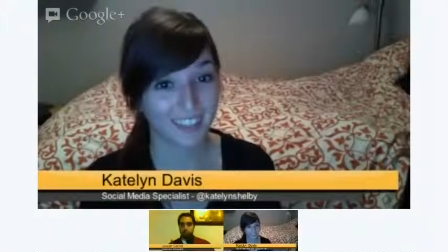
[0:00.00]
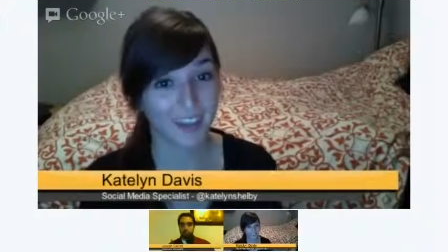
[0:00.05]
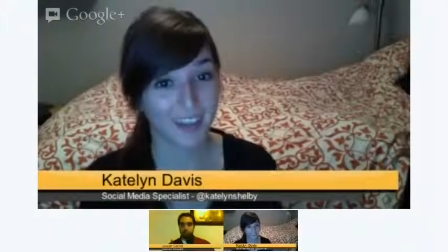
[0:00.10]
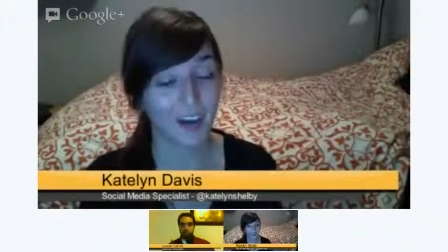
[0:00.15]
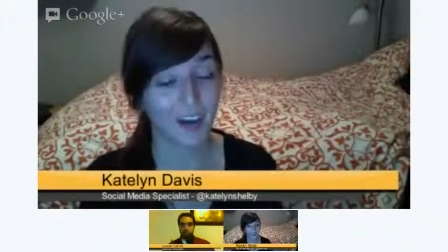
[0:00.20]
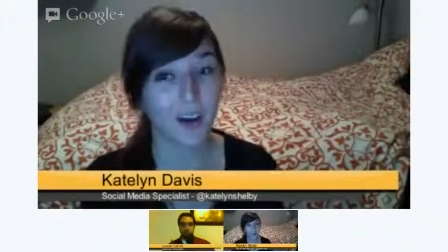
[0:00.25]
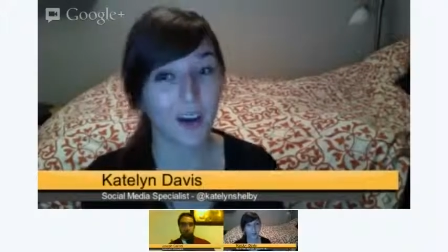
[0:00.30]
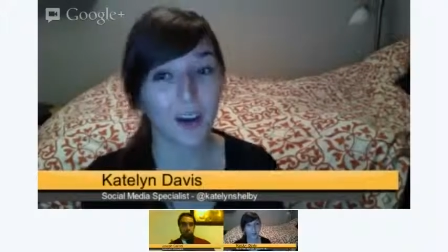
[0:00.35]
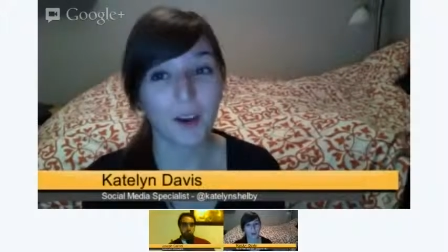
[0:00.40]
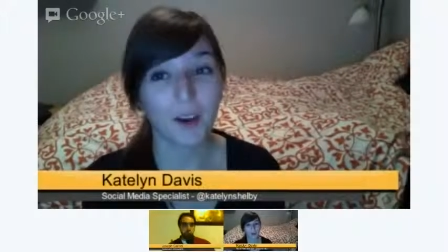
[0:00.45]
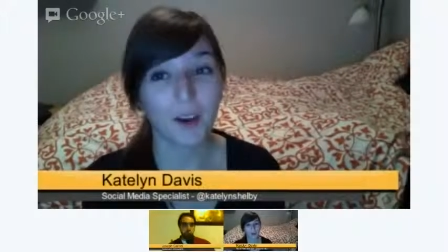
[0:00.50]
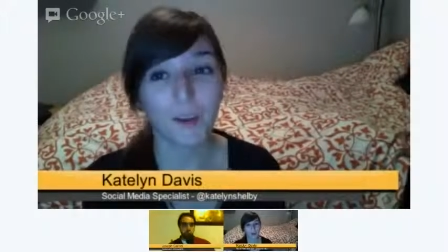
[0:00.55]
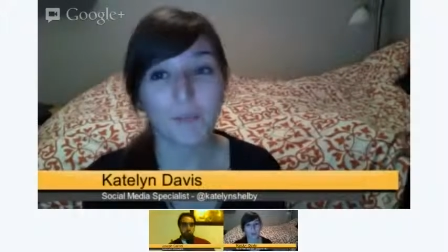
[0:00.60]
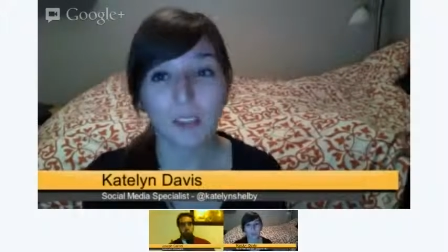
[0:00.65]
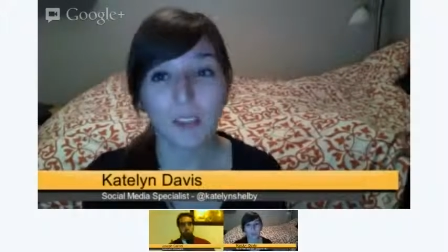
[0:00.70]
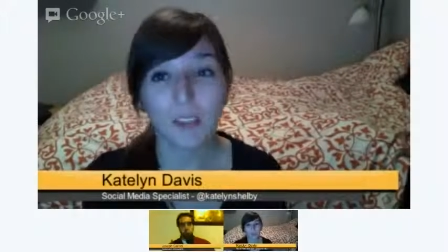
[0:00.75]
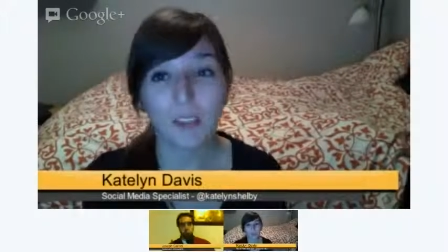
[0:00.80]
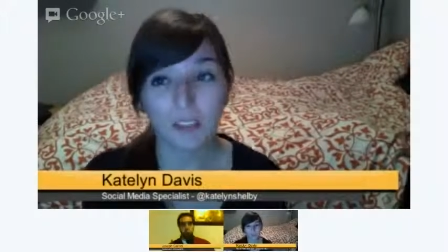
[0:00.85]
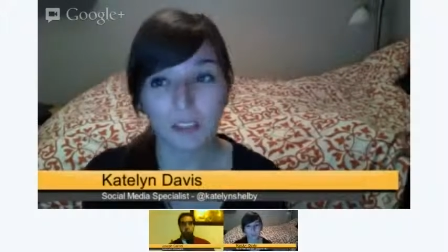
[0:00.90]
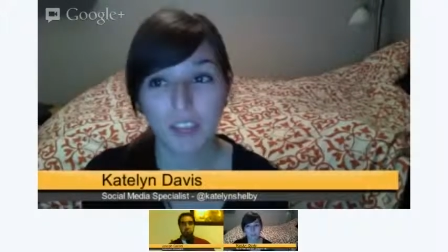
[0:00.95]
Um,
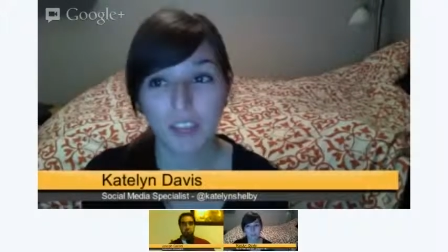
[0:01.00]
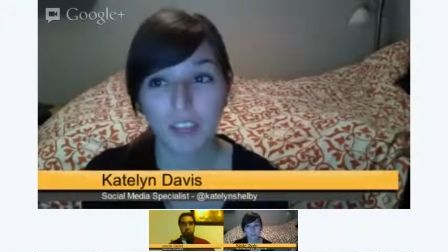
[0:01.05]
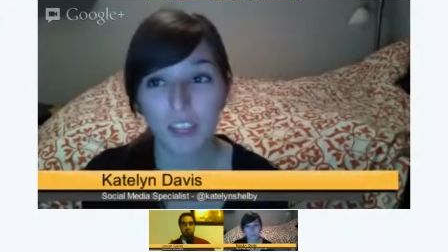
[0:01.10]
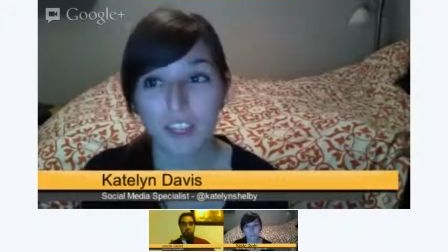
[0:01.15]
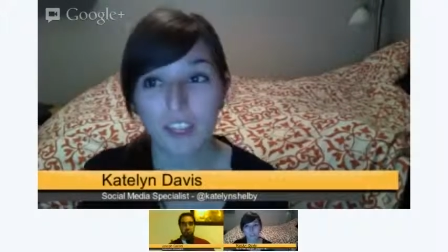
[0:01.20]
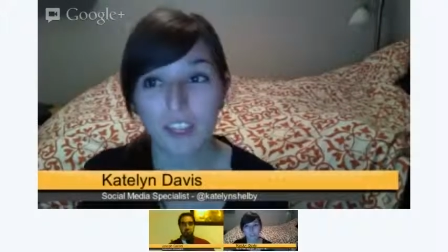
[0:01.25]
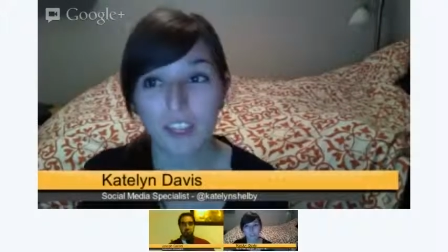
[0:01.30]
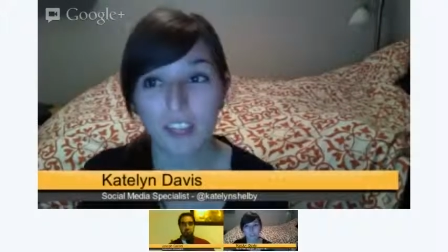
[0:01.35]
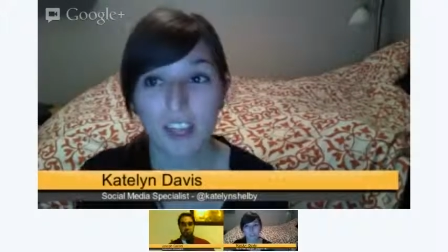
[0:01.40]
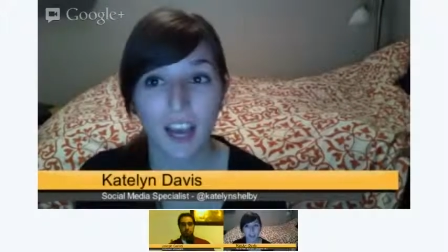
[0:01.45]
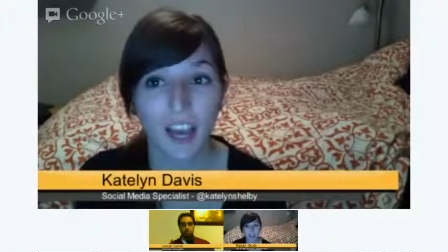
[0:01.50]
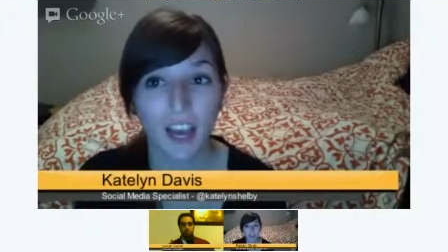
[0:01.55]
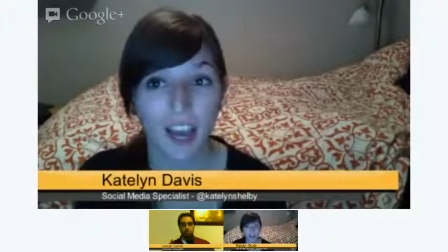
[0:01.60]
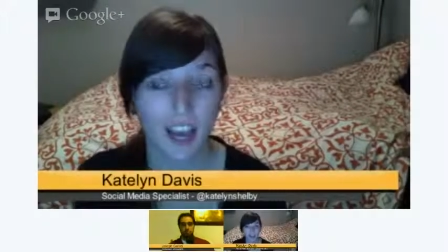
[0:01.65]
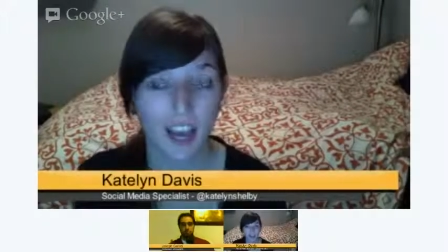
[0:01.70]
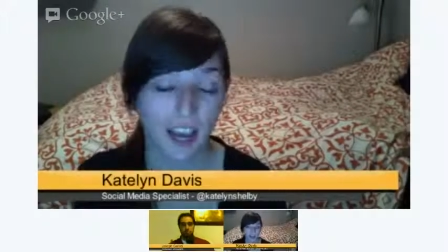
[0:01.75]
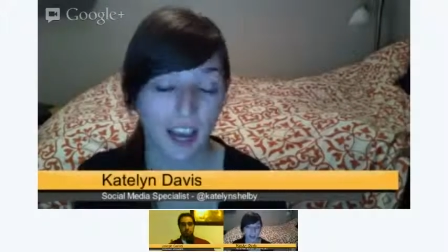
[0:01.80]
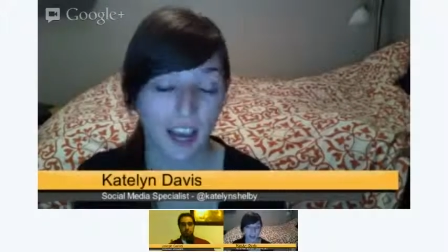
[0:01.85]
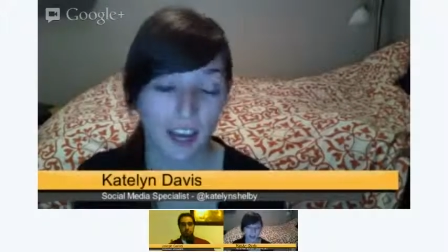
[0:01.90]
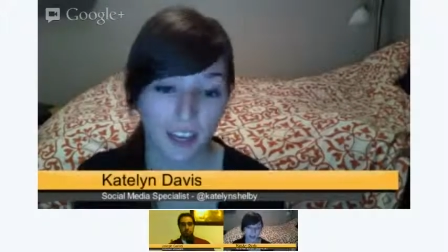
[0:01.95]
I'm trying. To,
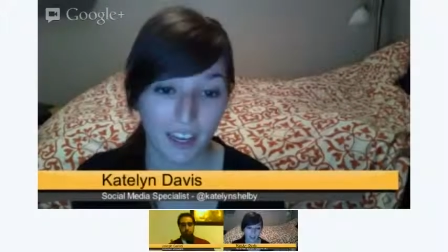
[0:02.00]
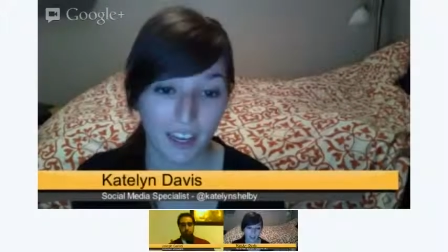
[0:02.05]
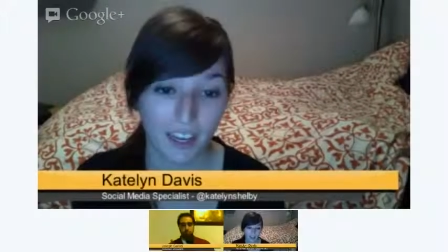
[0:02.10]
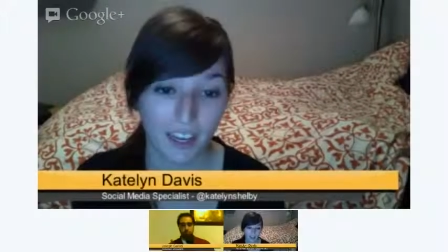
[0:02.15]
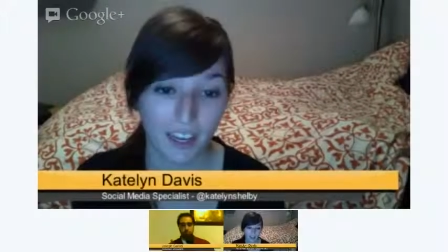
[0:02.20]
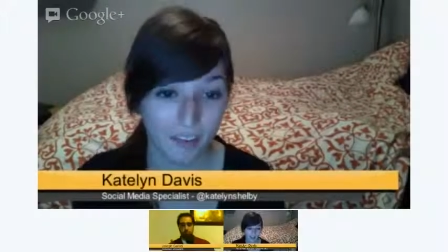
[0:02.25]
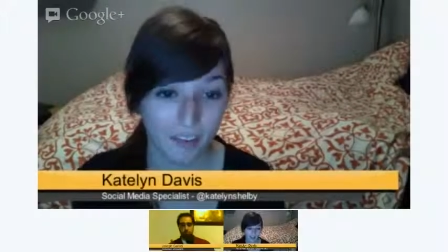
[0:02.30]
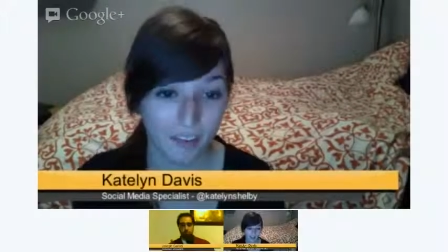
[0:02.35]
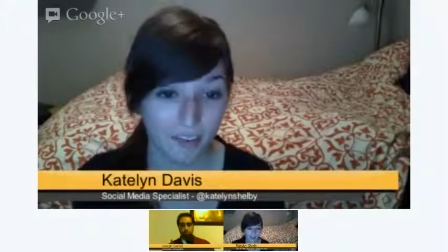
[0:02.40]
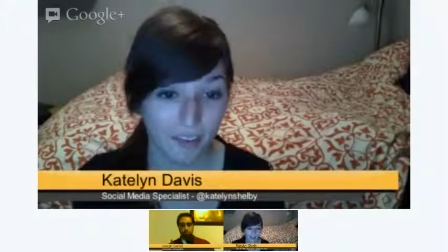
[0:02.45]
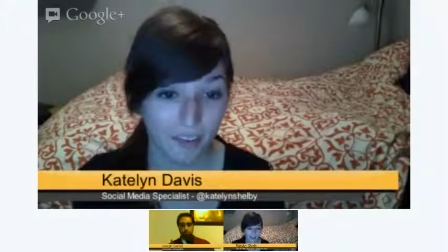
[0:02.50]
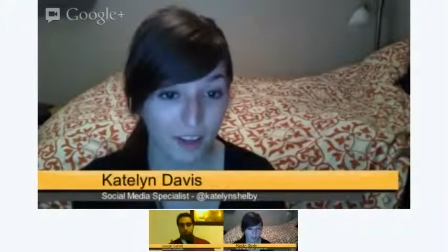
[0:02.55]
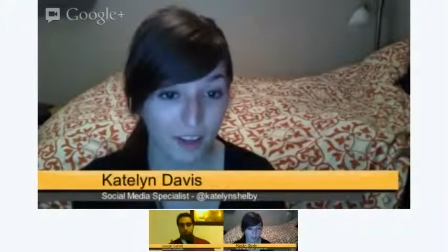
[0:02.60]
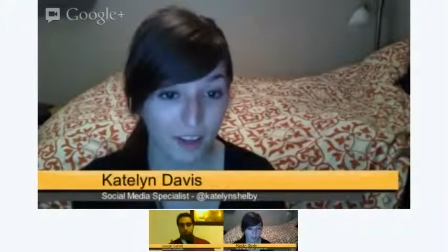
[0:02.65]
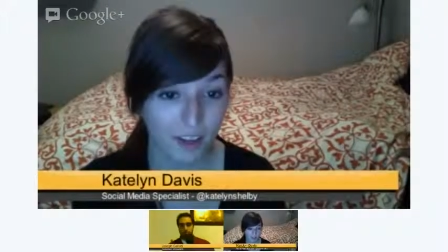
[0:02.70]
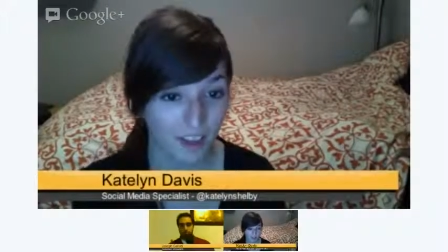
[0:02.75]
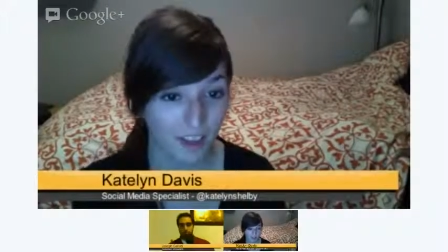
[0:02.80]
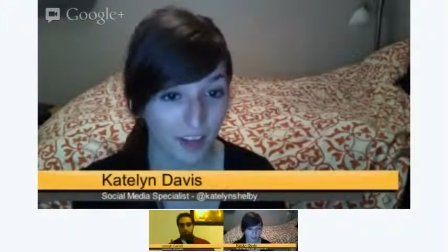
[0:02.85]
I didn't have anything.